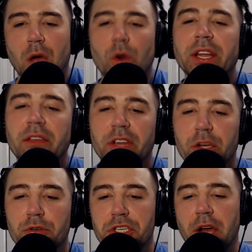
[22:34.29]
Now, I want to give a
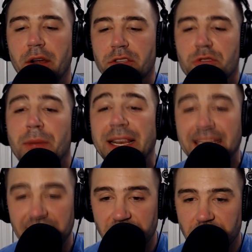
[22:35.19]
huge shout out to my
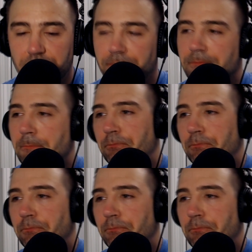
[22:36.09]
niece.